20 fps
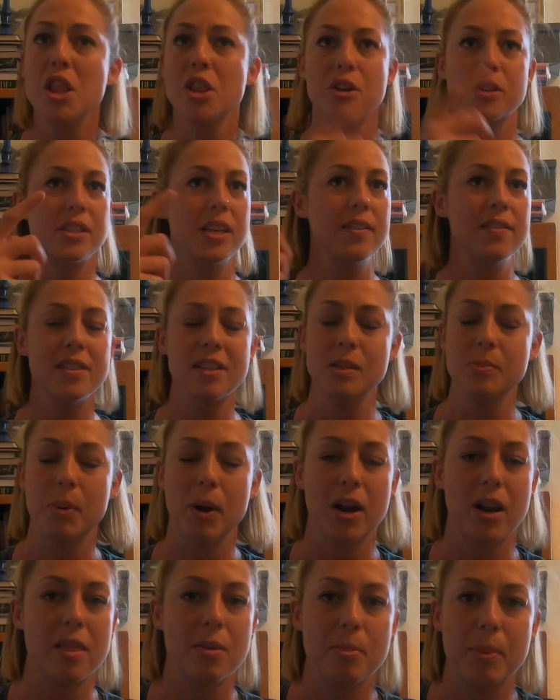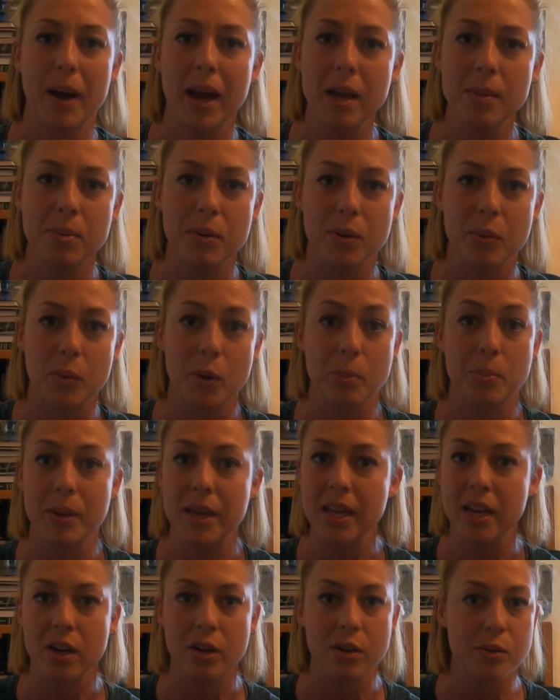There's even this part of the Bible where
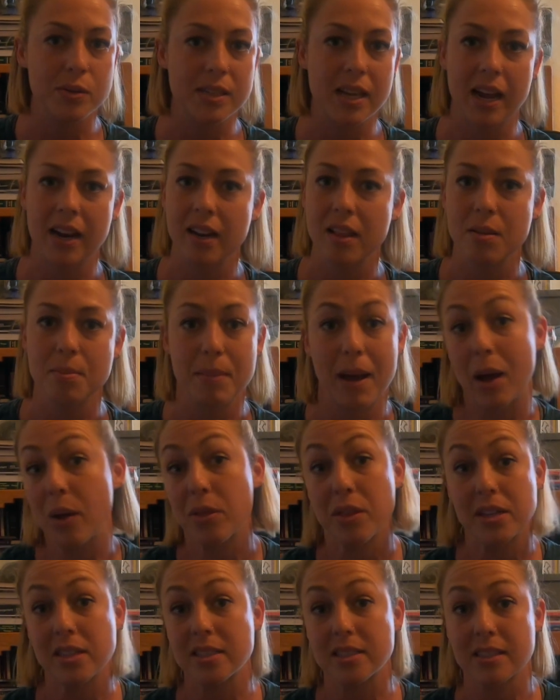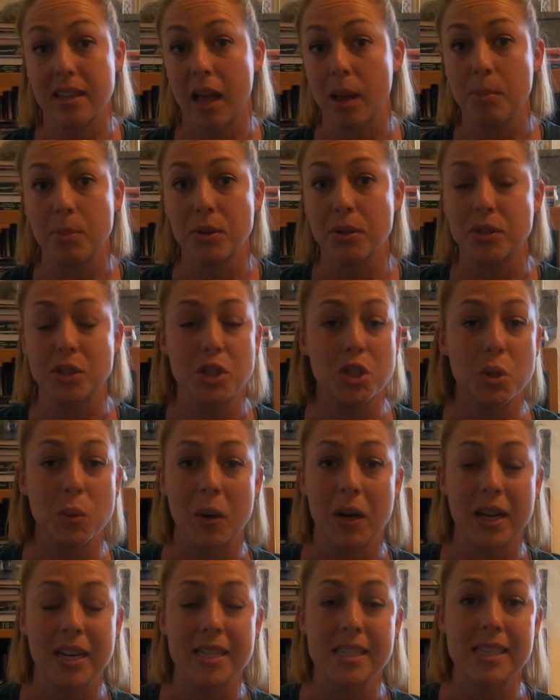Peter, who's kind of the mouthy disciple and too
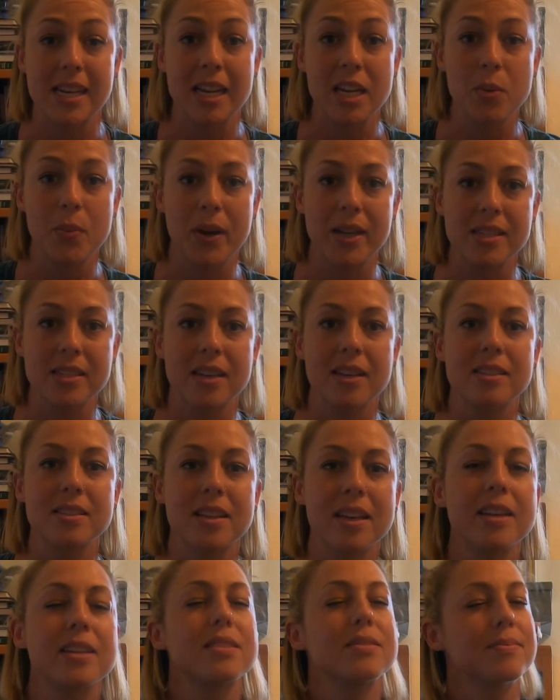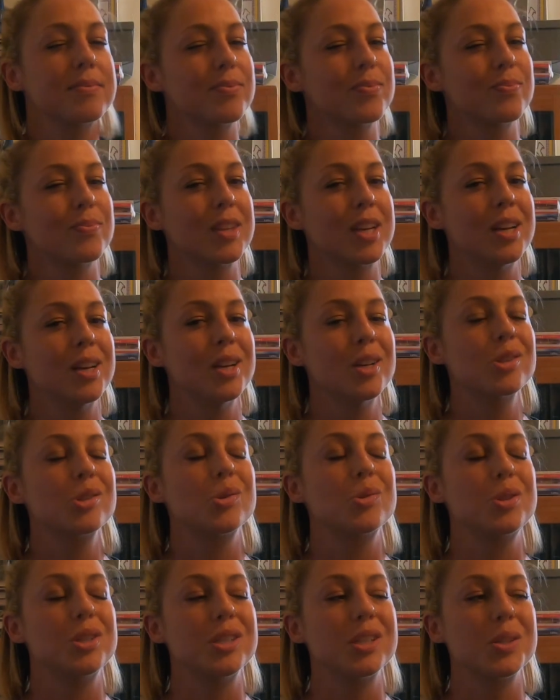honest anyway, says
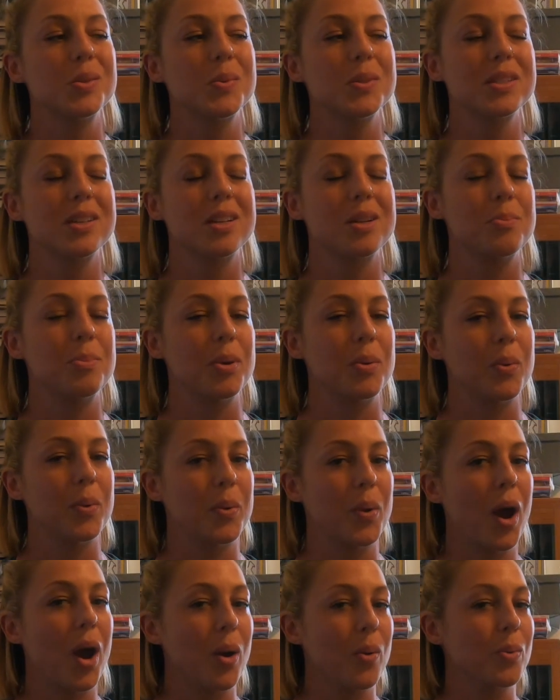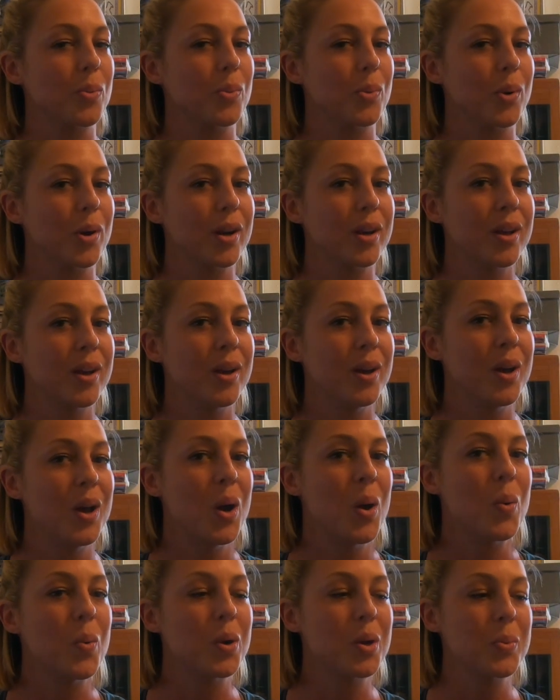so Jesus, what's going to be our reward?
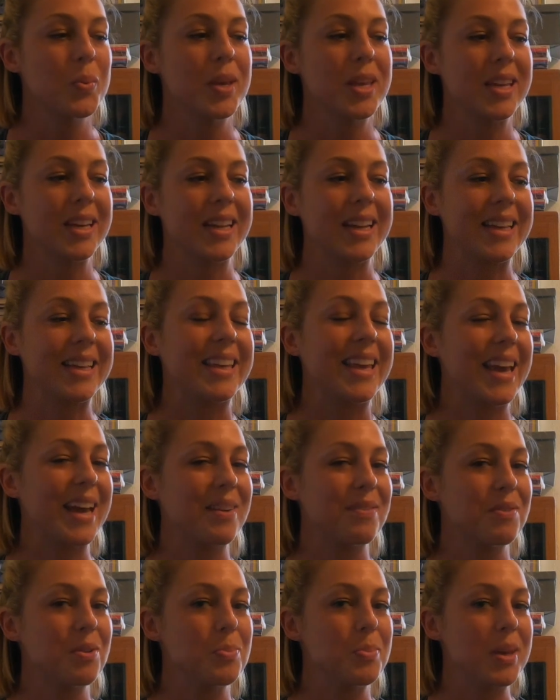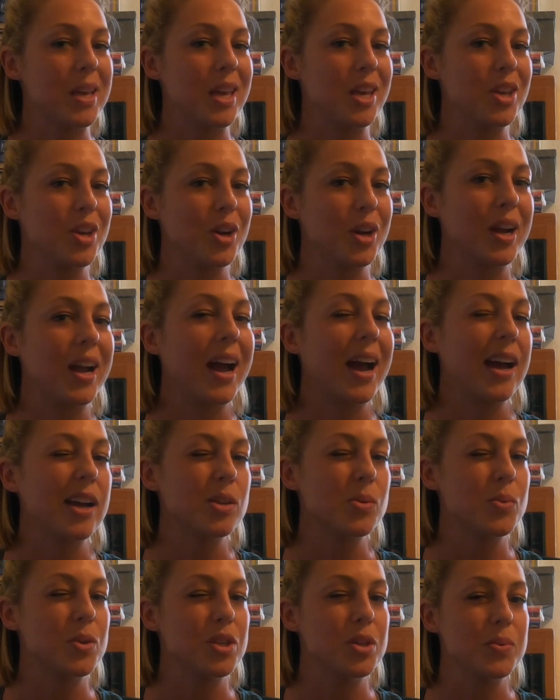What are we going to get for being your
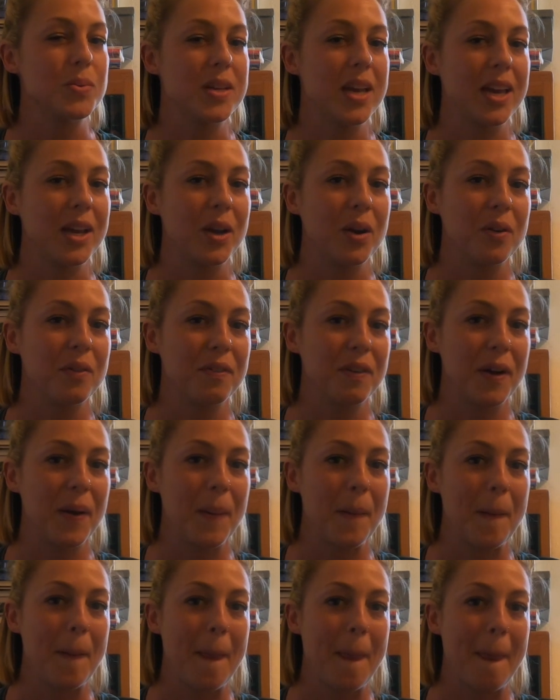guys when you take over?